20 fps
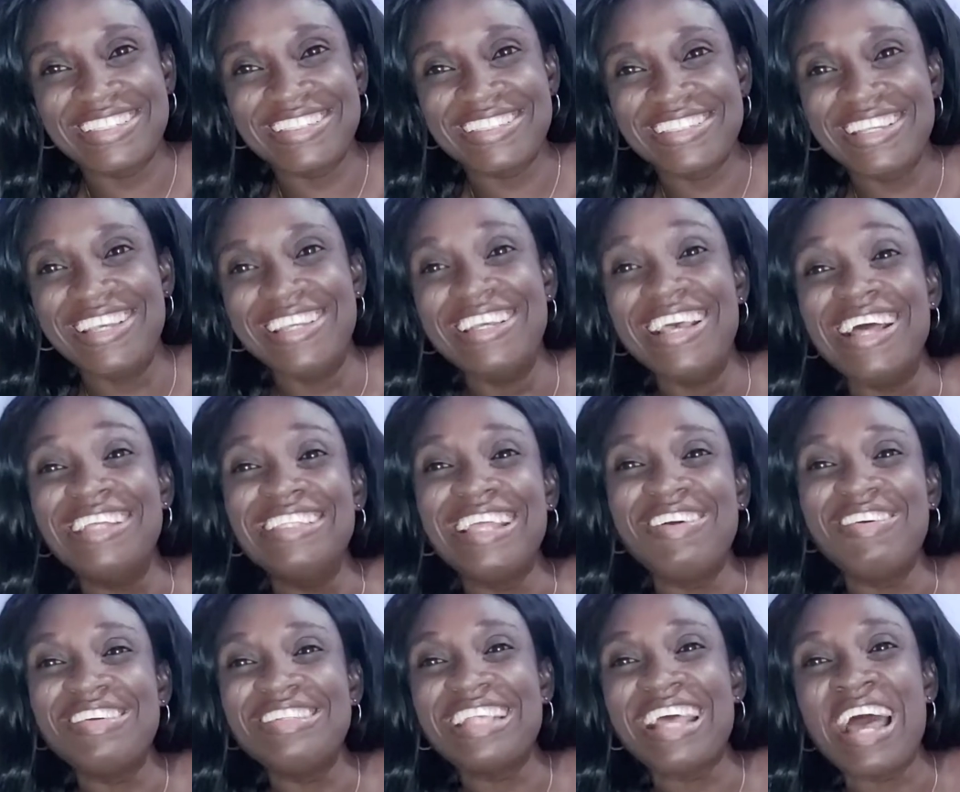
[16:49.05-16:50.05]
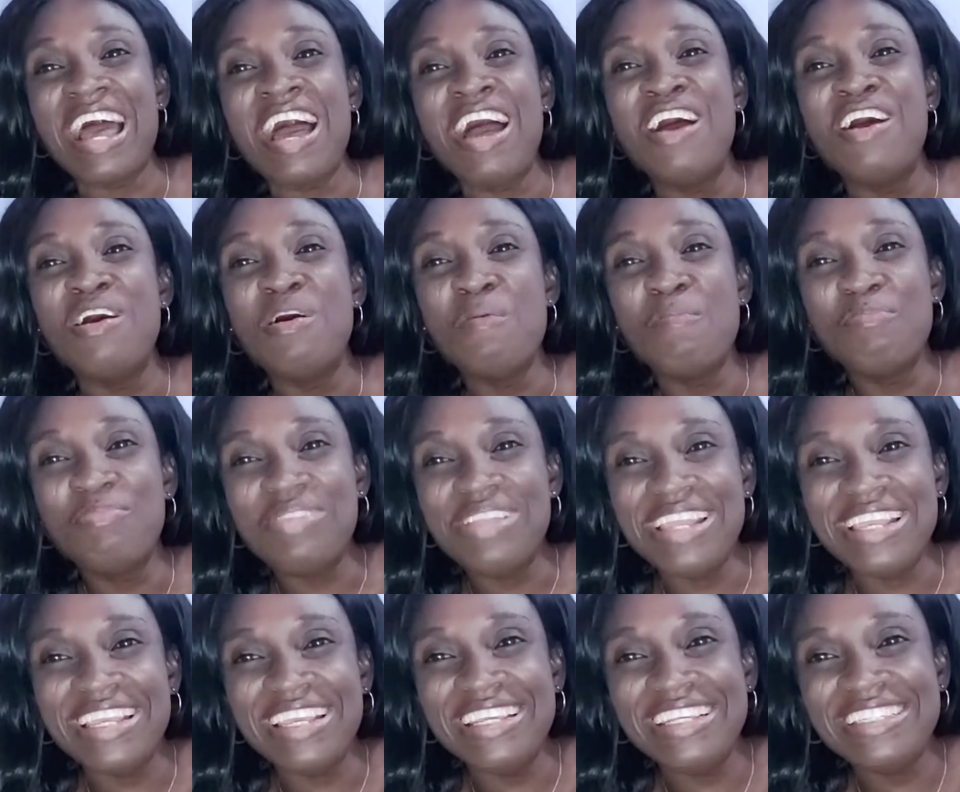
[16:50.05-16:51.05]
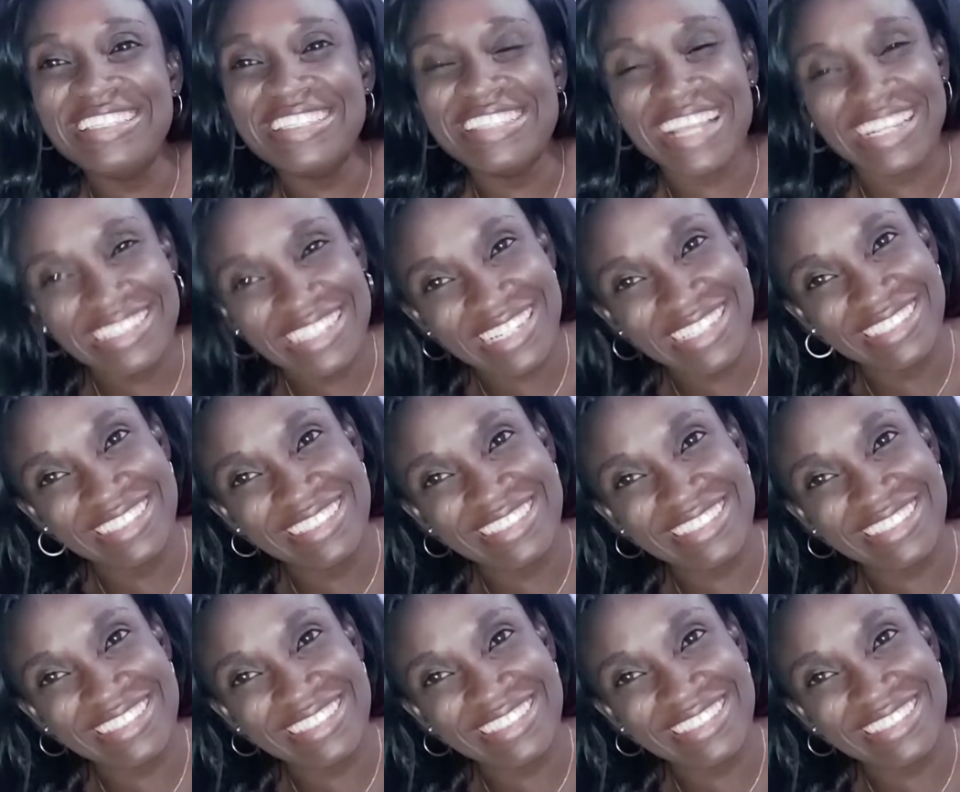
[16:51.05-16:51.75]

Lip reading: That was how play started.